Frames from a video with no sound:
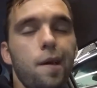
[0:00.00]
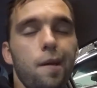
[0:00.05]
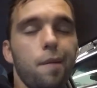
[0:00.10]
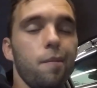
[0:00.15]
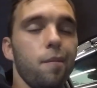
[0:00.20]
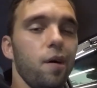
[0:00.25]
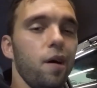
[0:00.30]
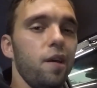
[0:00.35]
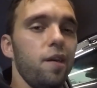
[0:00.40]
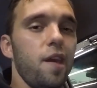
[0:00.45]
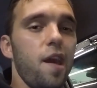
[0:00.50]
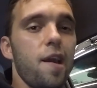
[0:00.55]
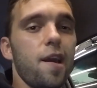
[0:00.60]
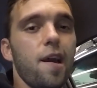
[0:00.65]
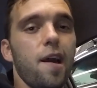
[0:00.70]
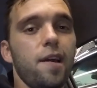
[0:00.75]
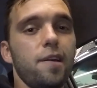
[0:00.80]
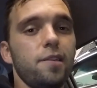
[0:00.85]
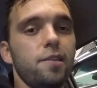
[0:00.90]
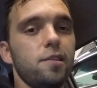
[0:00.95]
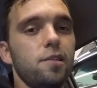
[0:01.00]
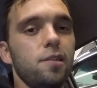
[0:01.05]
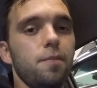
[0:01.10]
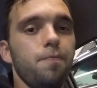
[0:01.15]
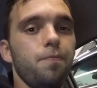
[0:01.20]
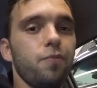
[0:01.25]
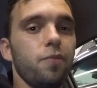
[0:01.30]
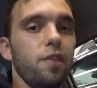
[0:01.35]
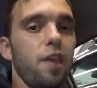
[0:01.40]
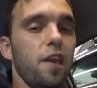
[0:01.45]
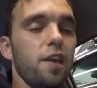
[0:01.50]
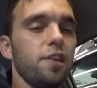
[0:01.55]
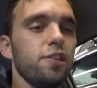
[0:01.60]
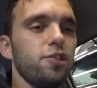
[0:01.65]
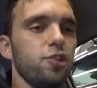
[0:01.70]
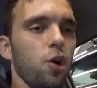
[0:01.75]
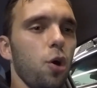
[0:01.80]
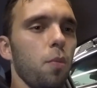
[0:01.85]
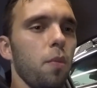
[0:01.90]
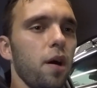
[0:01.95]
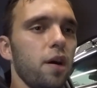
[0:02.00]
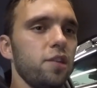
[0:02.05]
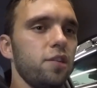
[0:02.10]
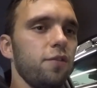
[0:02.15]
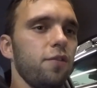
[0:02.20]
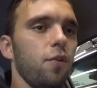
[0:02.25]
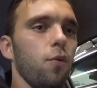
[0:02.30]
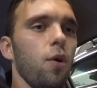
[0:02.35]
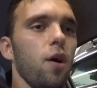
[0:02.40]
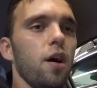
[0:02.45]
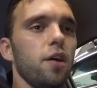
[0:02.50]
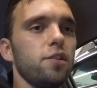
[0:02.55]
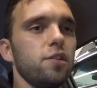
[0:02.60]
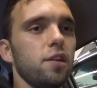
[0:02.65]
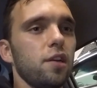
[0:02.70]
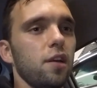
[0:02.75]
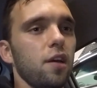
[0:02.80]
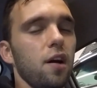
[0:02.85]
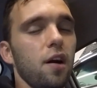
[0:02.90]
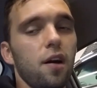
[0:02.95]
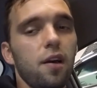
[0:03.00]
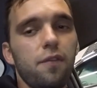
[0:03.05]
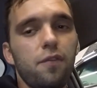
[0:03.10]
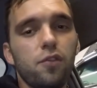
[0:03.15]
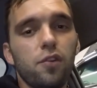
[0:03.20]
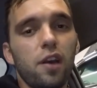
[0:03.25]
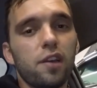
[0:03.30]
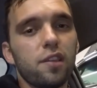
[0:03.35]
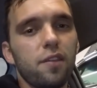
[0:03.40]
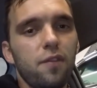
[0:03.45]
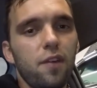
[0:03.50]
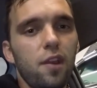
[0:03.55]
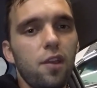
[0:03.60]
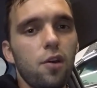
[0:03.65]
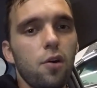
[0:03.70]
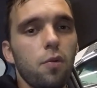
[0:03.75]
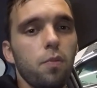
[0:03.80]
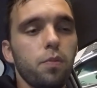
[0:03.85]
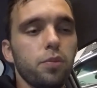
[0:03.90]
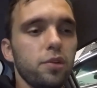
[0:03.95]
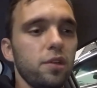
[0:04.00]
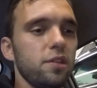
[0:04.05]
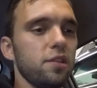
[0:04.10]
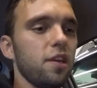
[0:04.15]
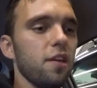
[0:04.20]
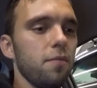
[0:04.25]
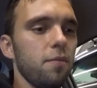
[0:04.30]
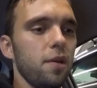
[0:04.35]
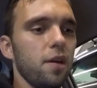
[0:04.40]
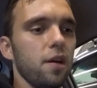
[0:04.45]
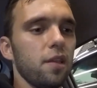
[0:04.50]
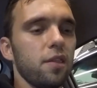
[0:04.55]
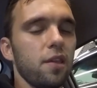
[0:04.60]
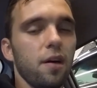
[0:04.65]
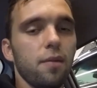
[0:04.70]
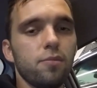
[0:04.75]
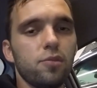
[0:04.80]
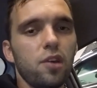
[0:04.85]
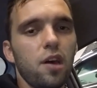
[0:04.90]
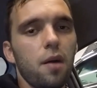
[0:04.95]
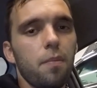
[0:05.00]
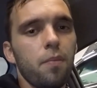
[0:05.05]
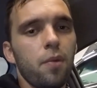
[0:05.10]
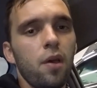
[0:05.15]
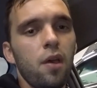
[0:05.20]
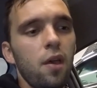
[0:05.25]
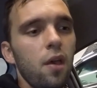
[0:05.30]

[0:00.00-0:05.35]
But yeah, guys, Thank you so much for watching. Uh, if you like the video, please give me a thumbs up.